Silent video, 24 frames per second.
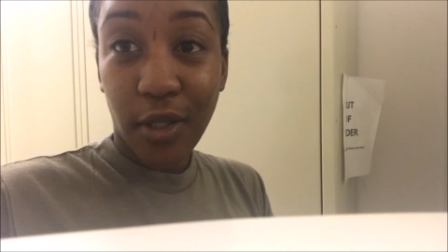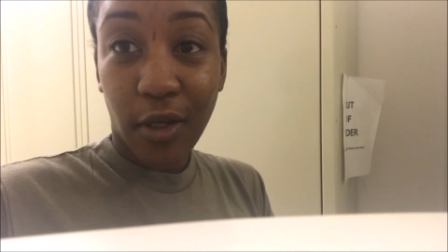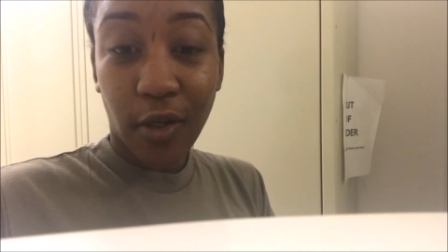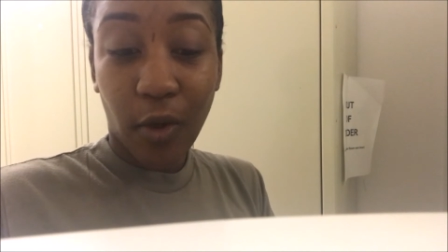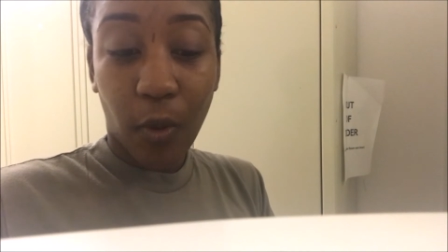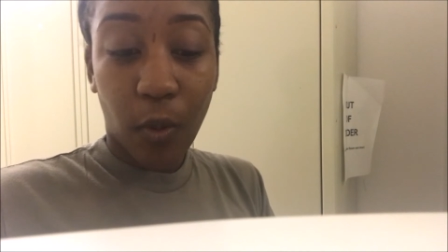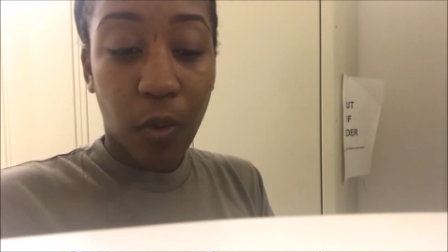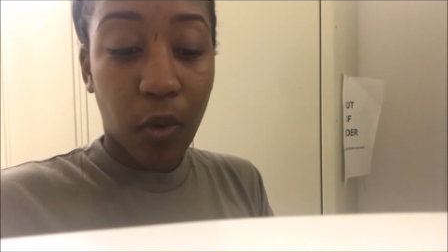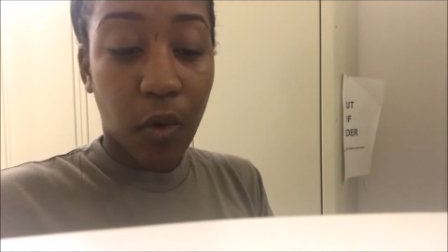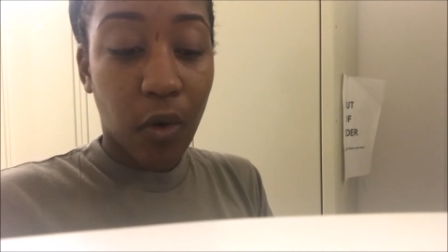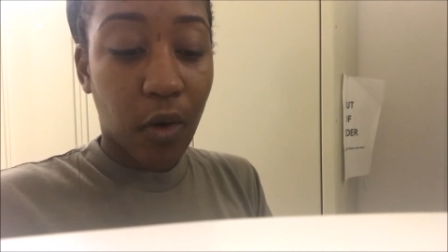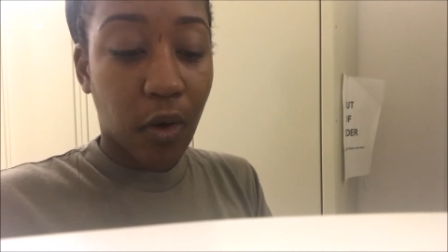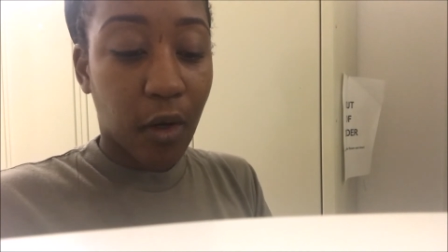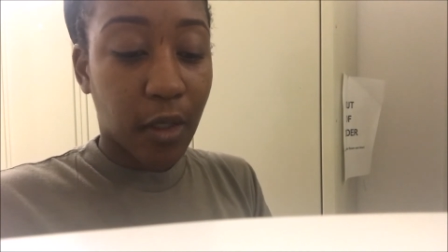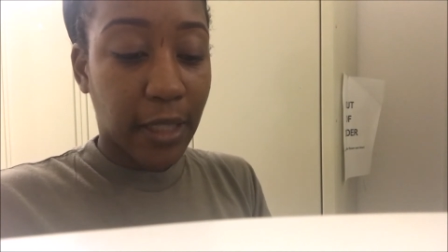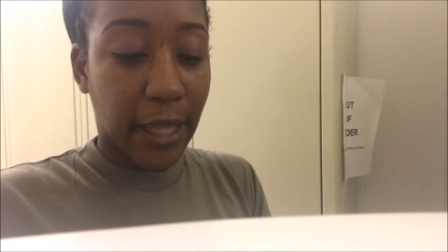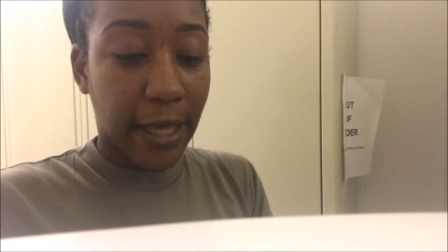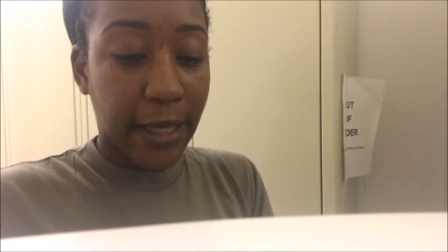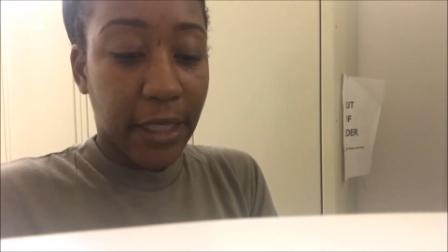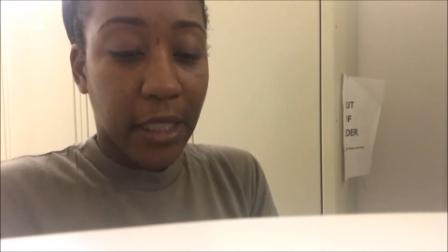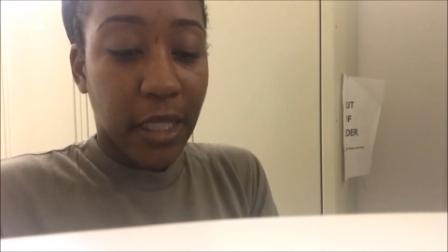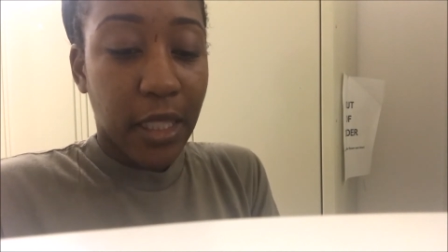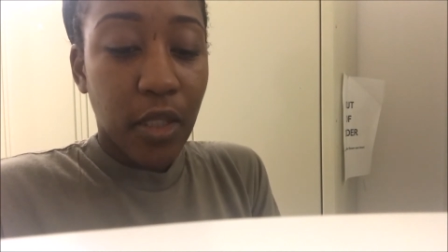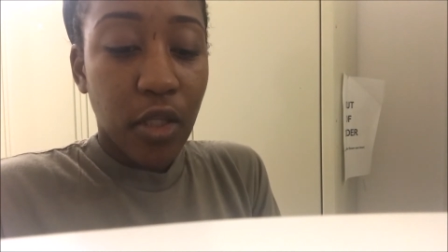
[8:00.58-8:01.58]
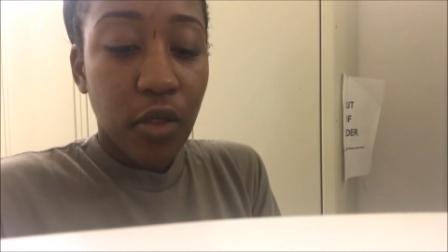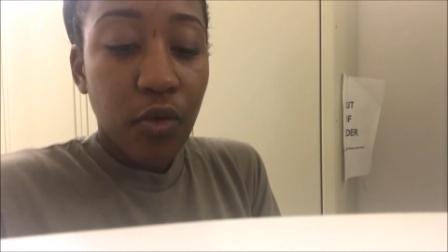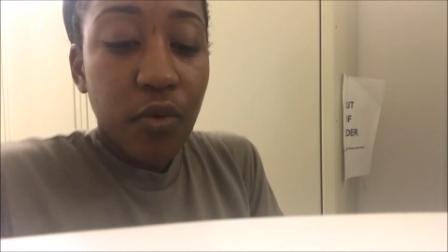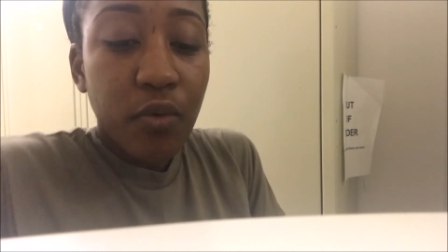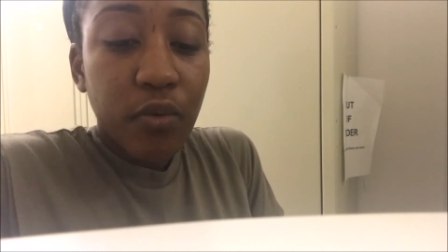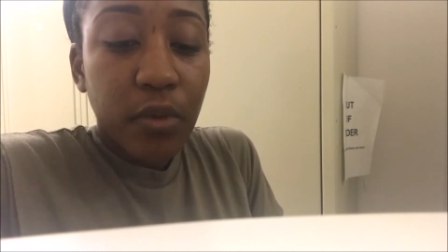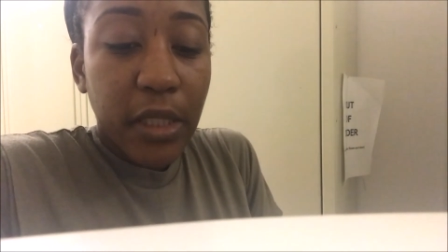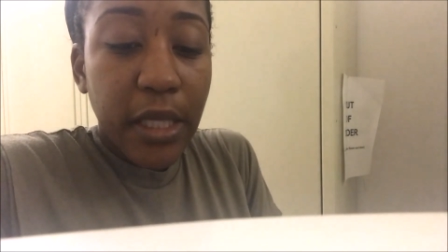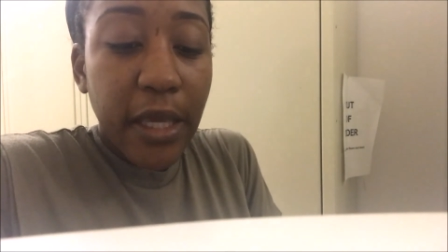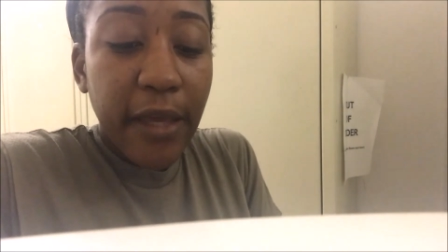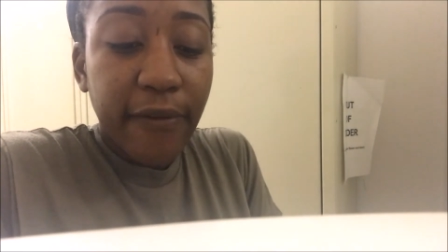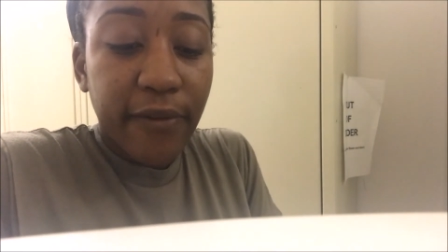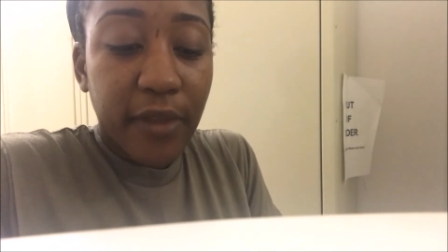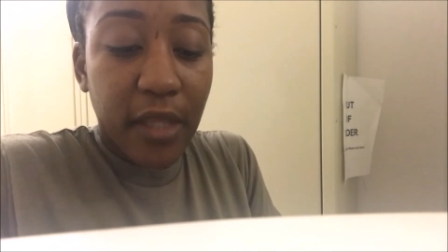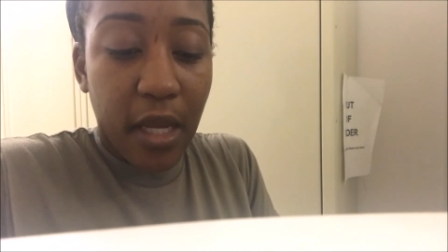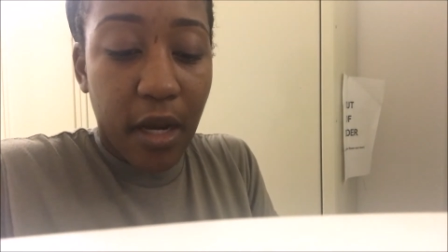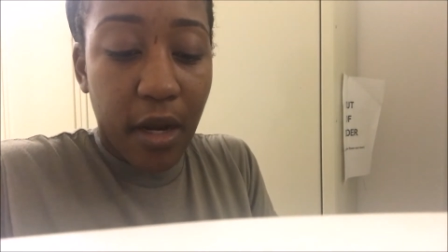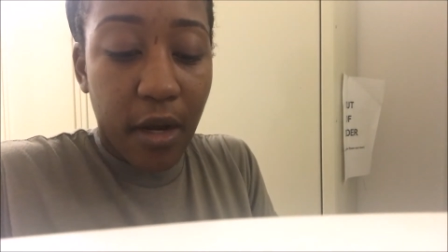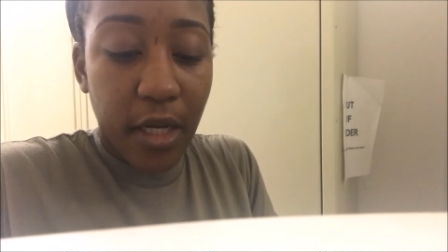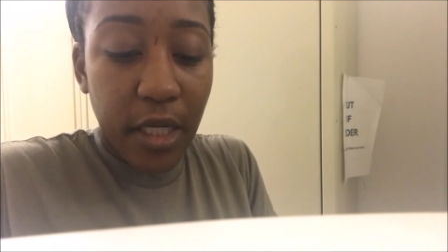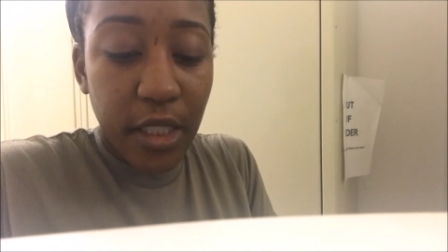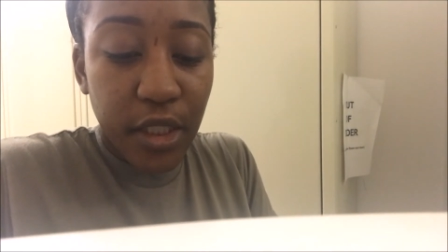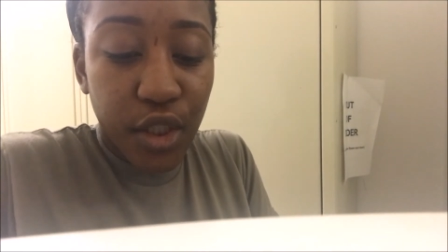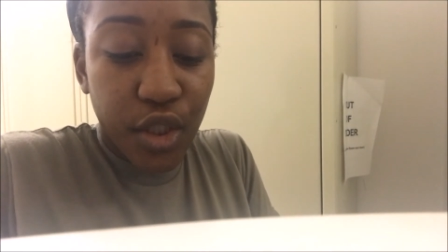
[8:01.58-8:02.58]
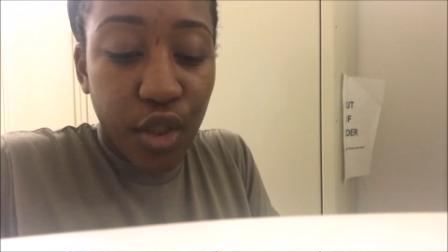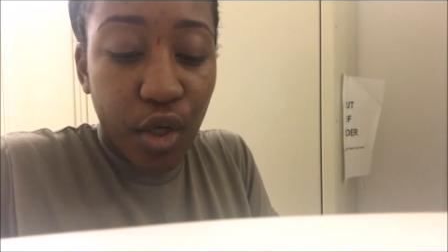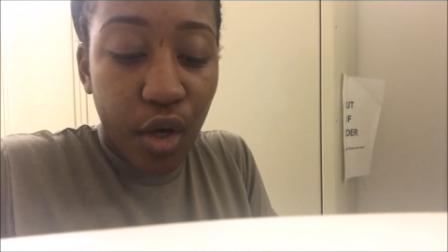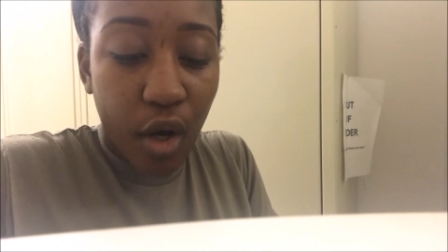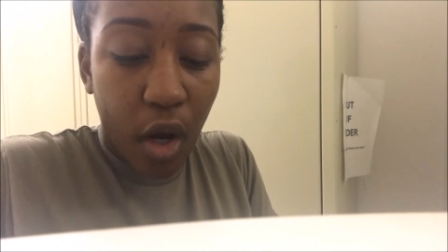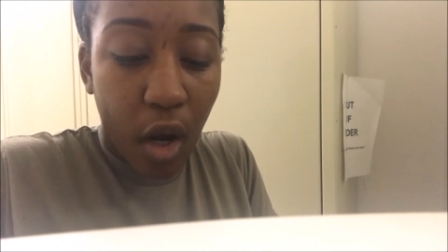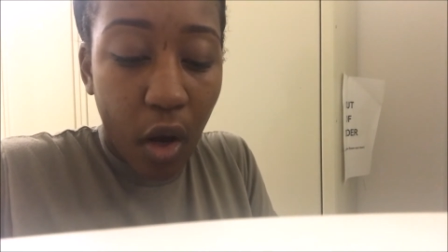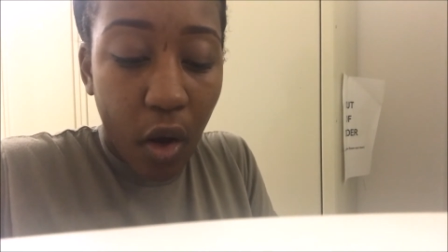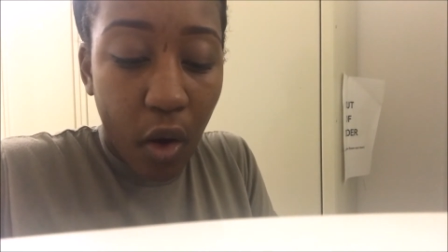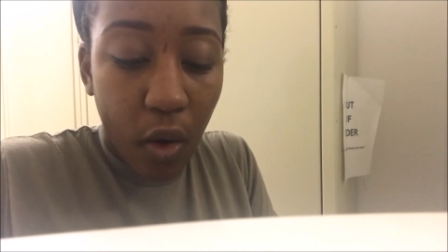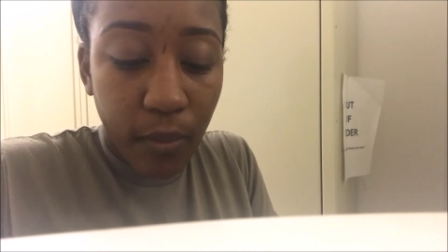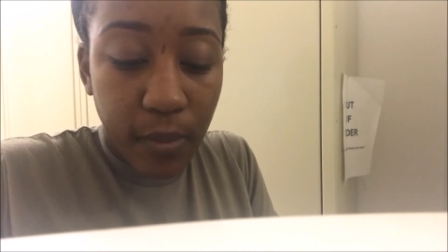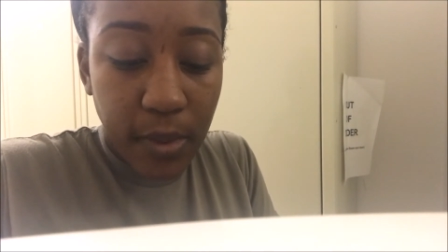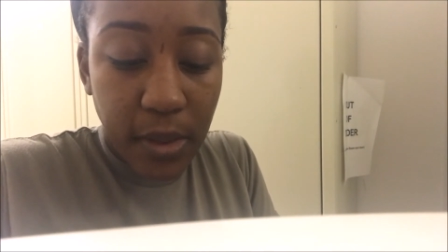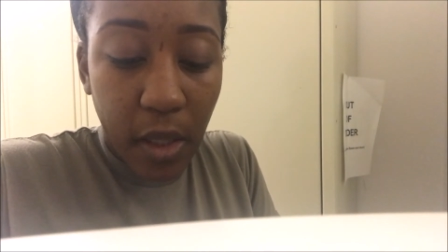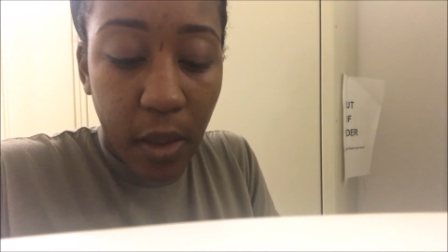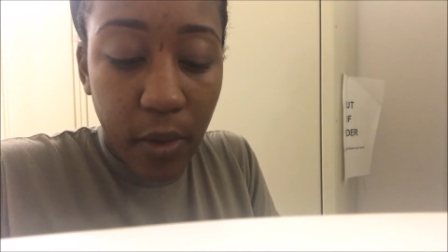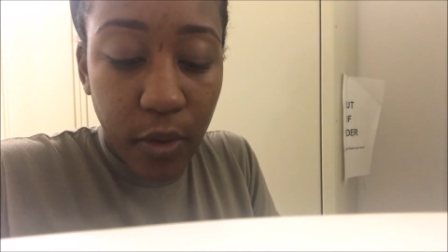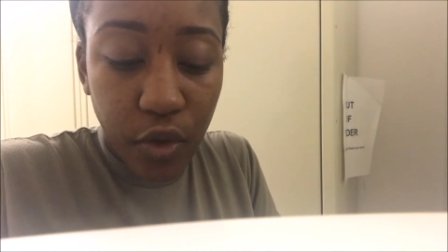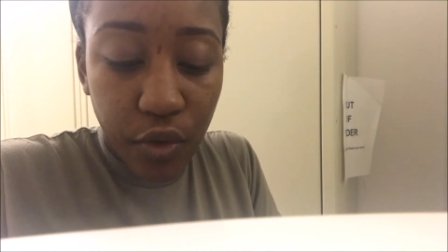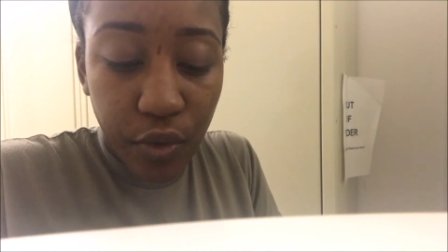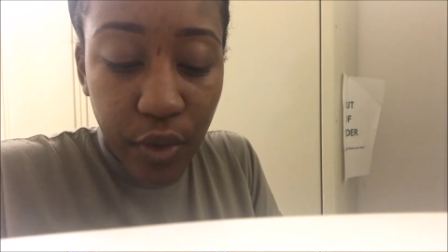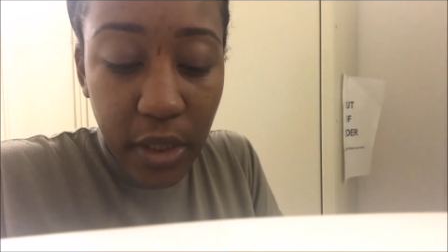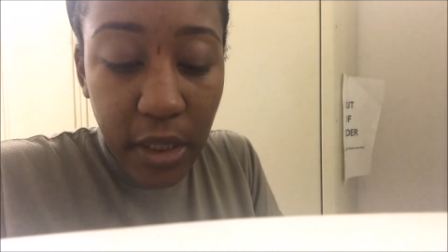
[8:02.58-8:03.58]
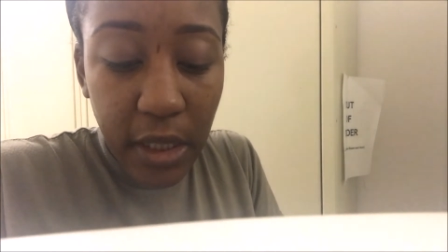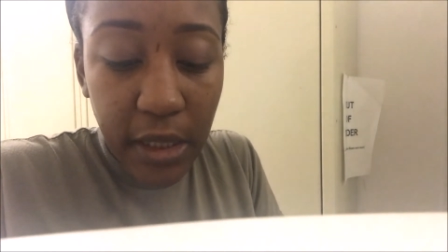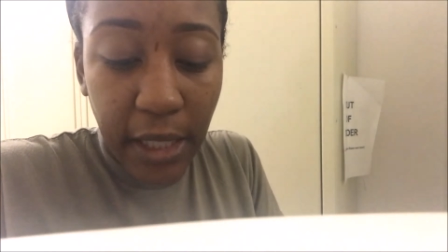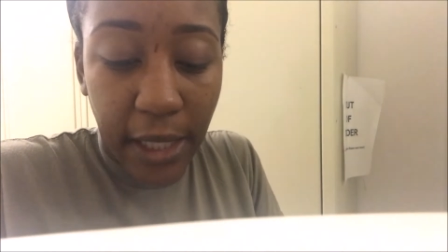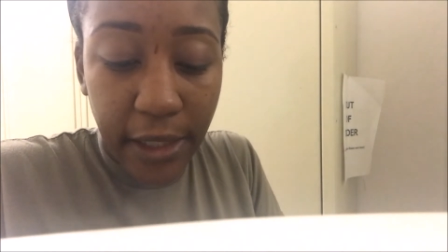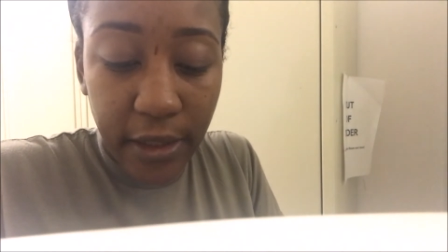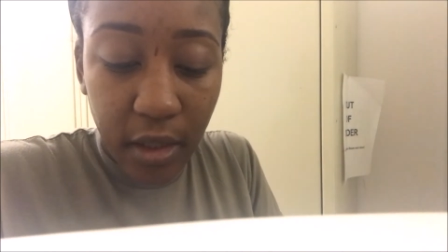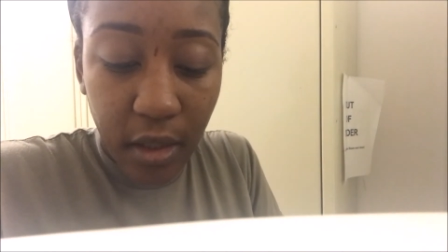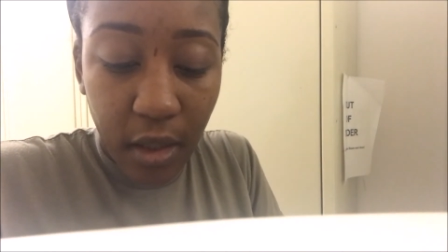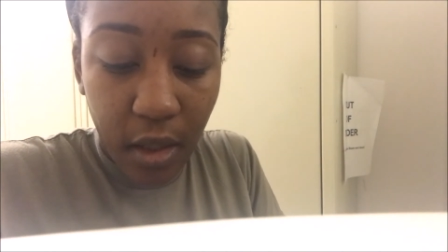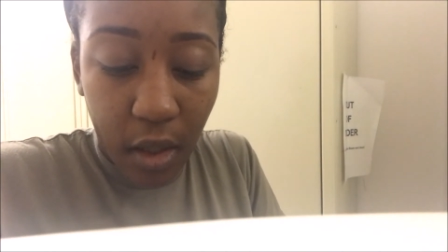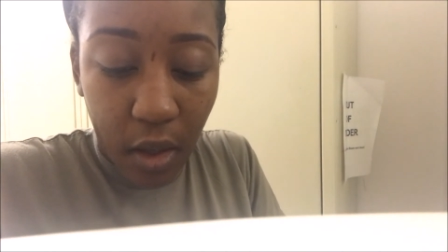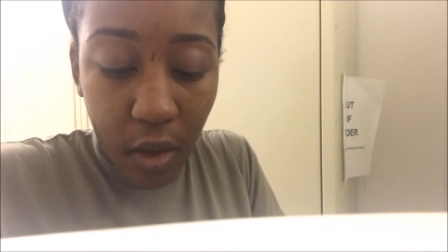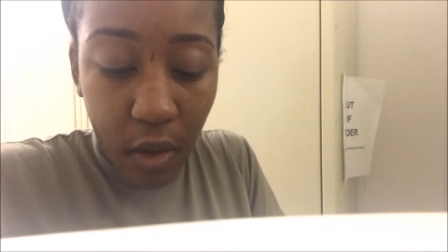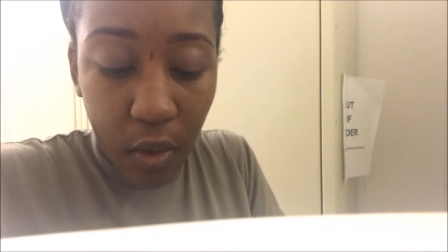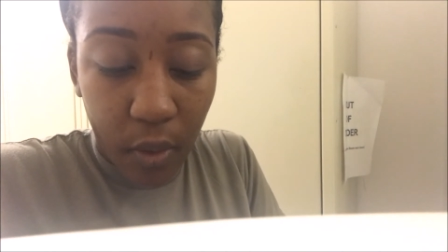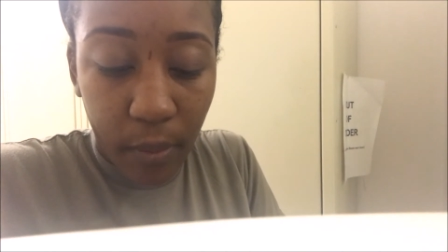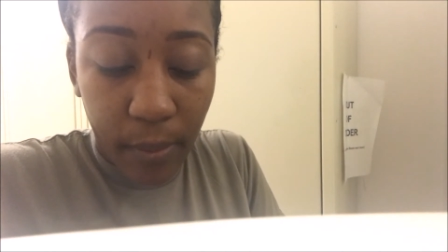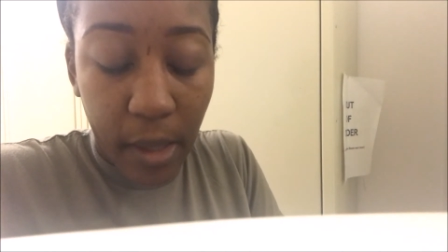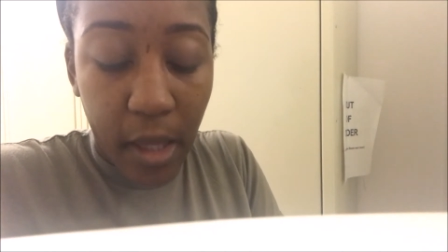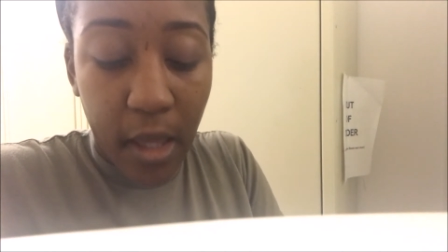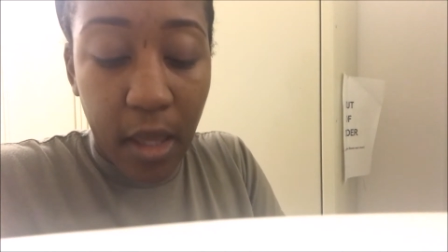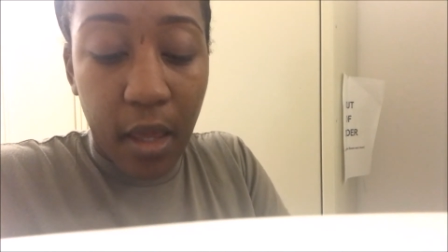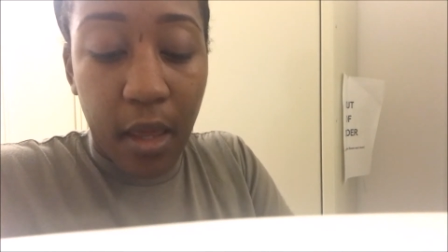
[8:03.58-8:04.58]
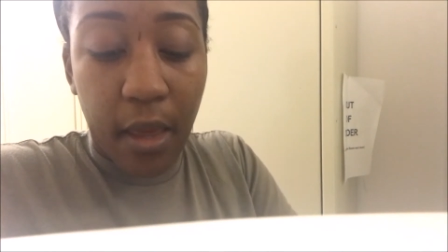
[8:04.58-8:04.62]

on the wall. Like, you live there, it's your home, so treat it like your home.